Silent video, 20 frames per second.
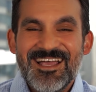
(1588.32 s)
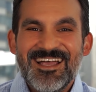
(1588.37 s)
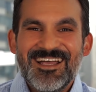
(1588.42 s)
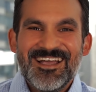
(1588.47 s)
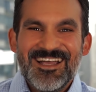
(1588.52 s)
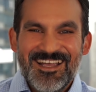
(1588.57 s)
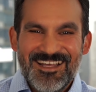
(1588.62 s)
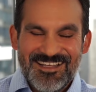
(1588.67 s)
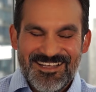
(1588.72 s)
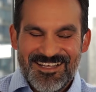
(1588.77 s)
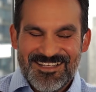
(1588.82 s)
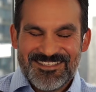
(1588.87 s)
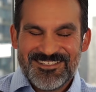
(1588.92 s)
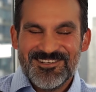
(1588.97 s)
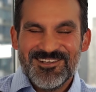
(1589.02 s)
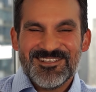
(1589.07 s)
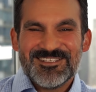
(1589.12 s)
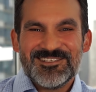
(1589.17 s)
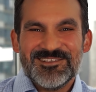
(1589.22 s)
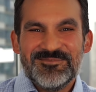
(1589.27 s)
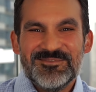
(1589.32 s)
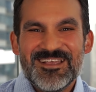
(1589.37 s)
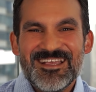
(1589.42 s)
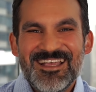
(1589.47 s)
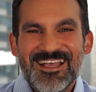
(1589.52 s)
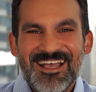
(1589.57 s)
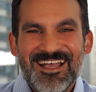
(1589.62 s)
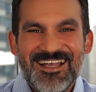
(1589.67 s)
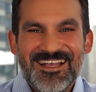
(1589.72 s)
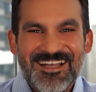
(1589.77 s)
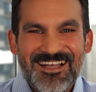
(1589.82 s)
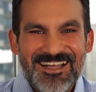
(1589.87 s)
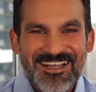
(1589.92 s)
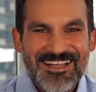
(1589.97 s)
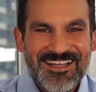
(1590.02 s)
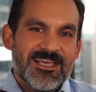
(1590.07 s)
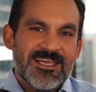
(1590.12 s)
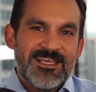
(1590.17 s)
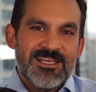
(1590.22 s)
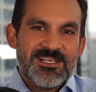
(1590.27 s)
That's awesome.
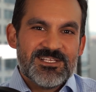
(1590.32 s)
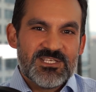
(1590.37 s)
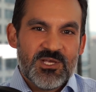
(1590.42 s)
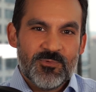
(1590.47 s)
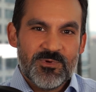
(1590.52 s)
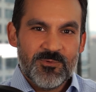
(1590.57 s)
So we wanted